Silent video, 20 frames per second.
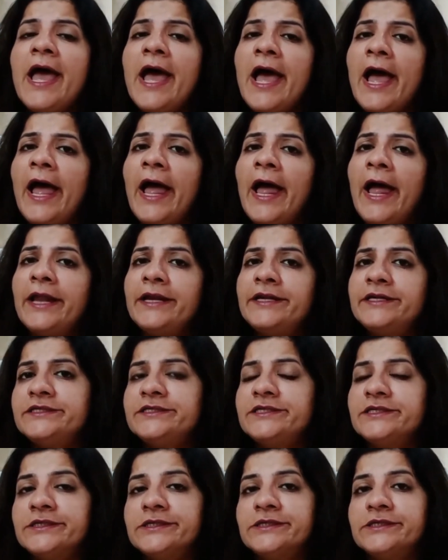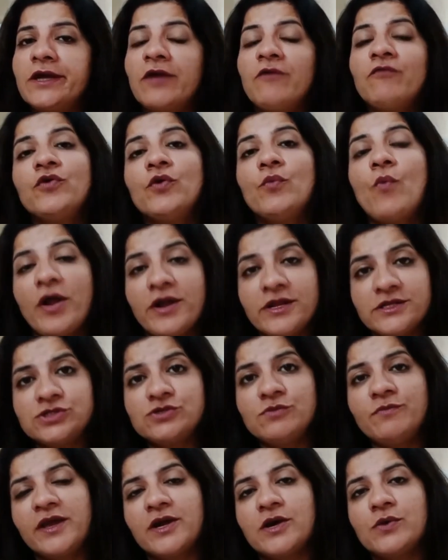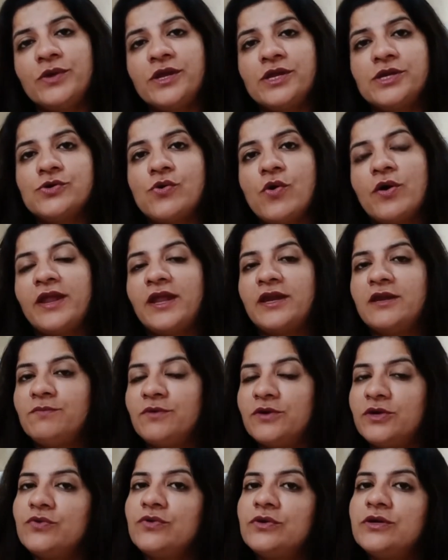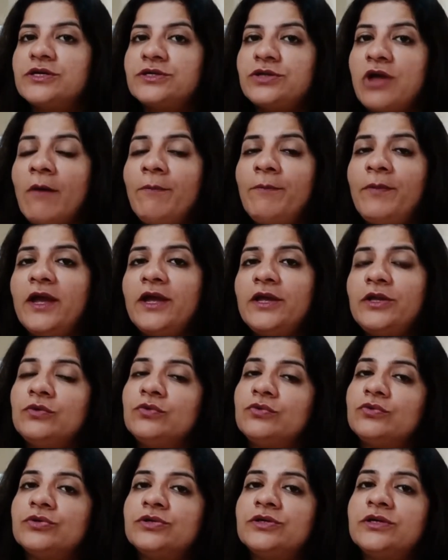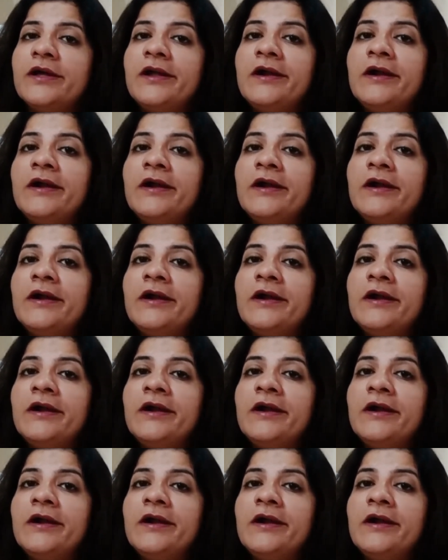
And if you want us to make a video on any particular topic, you could